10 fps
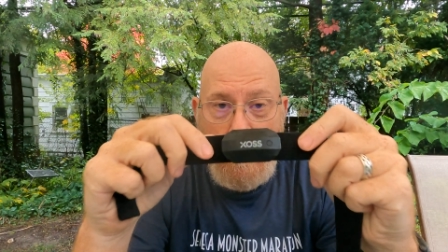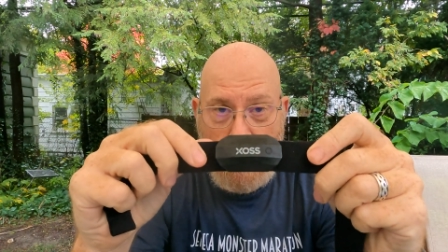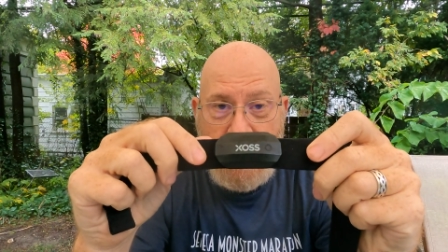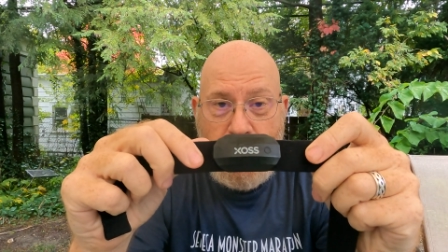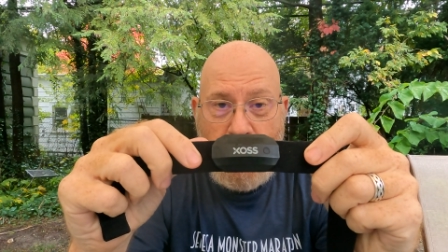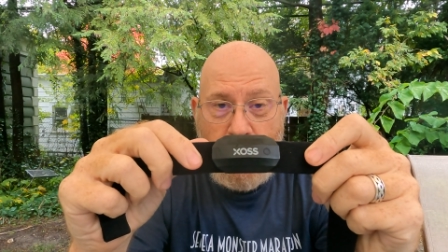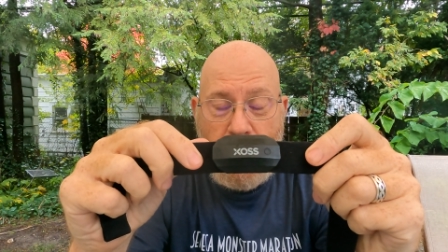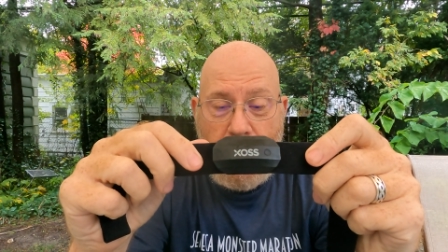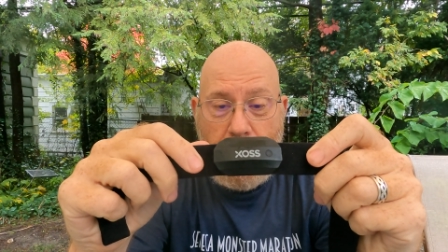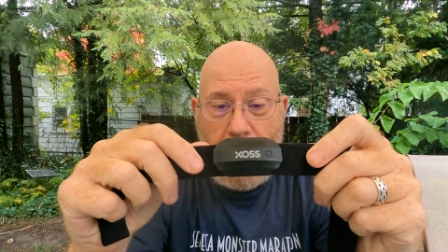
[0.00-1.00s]
it's been
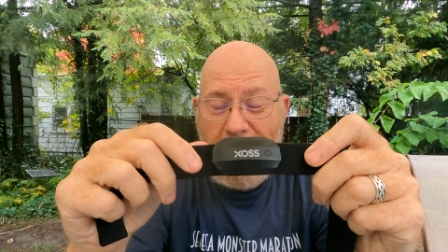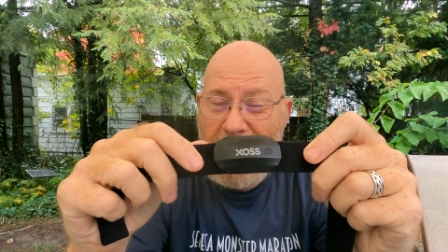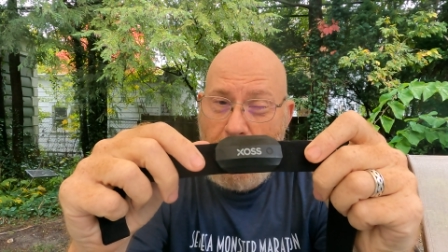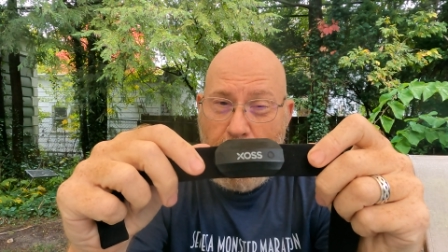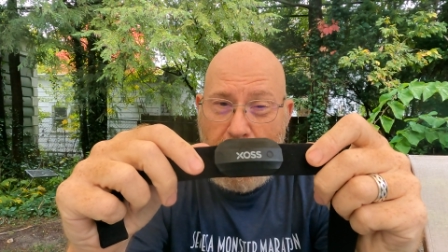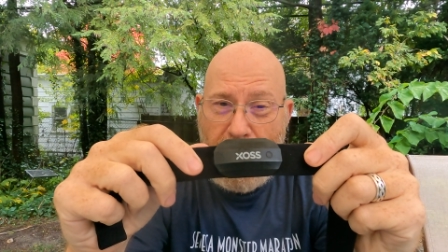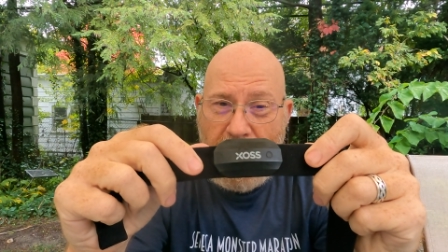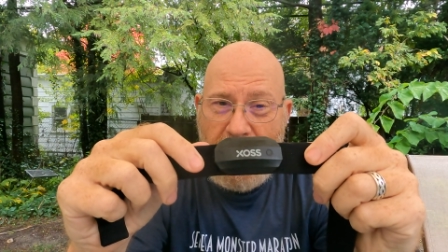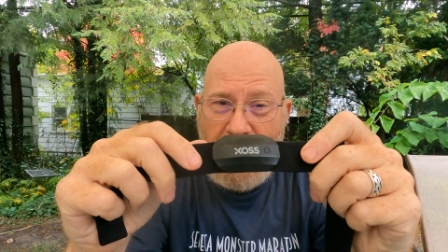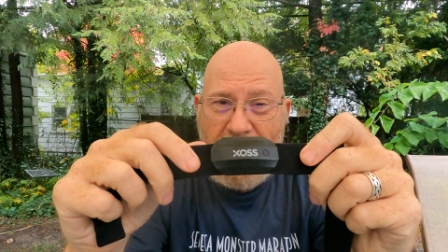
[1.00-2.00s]
pretty good. It's not
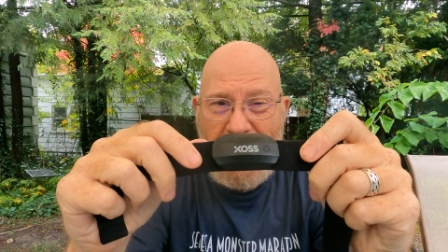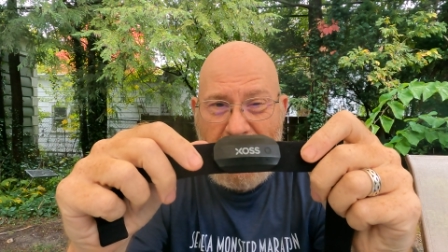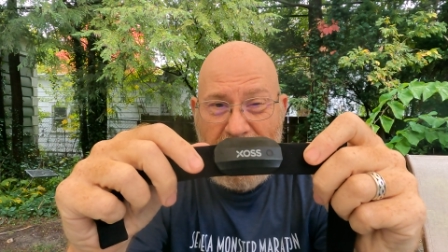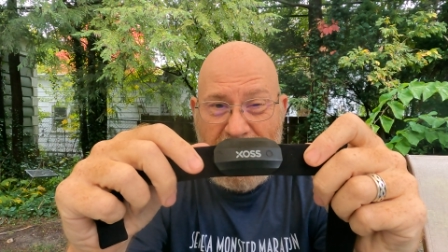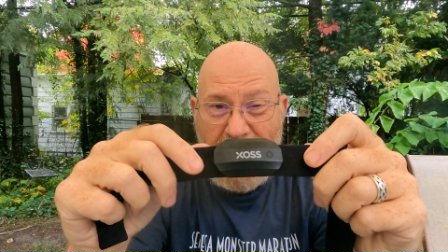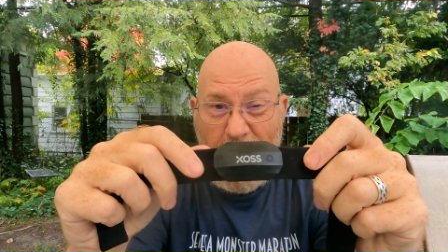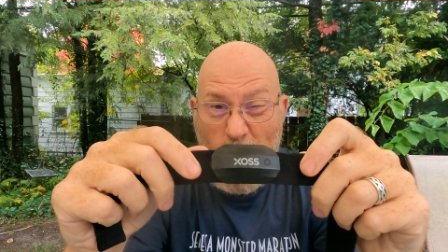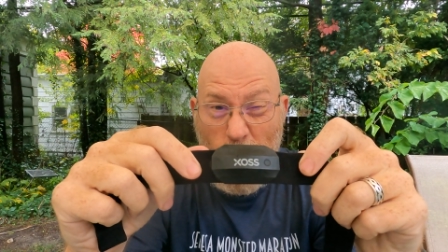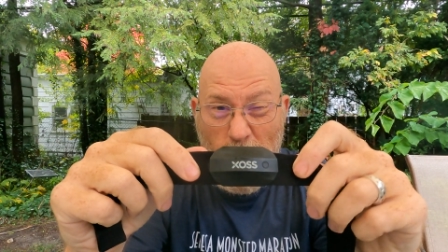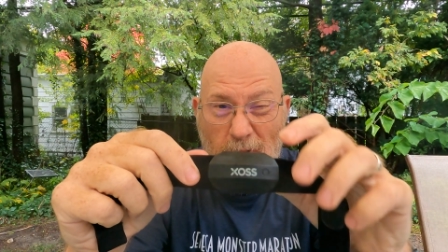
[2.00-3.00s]
perfect. It's a little
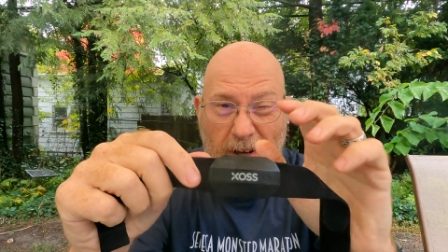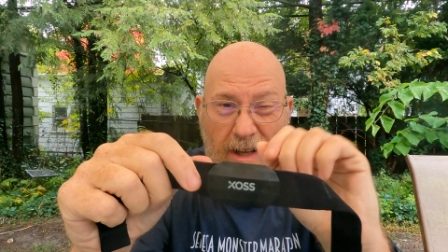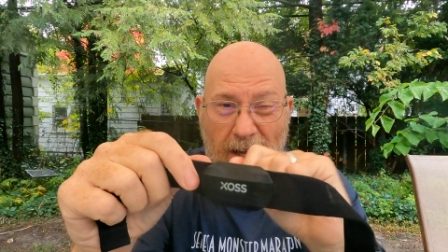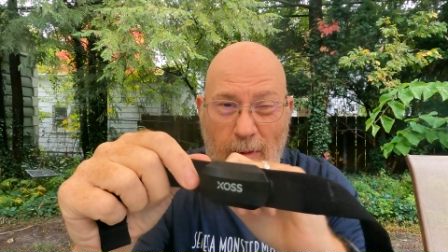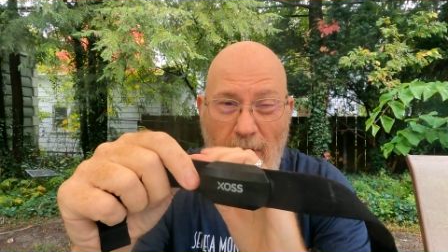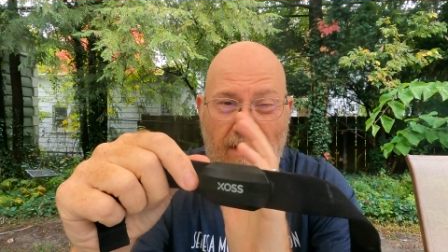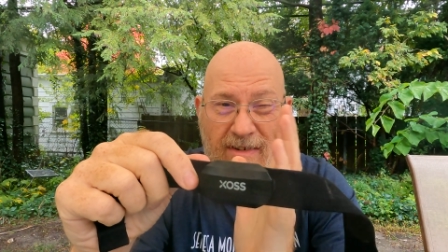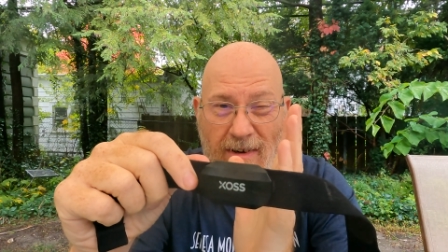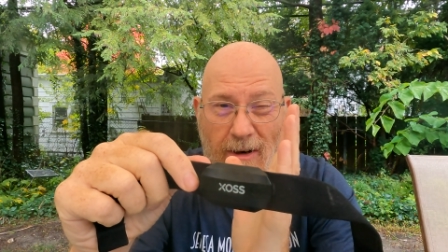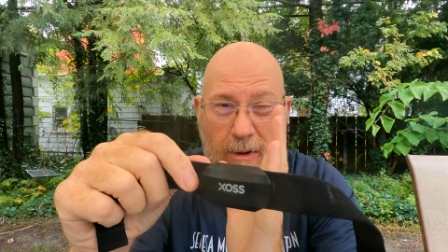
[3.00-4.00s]
slow. Like when I
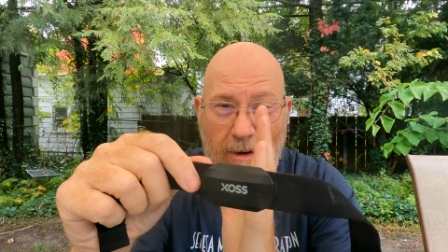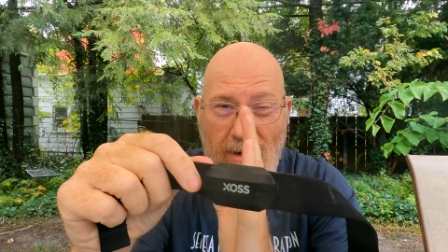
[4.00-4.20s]
start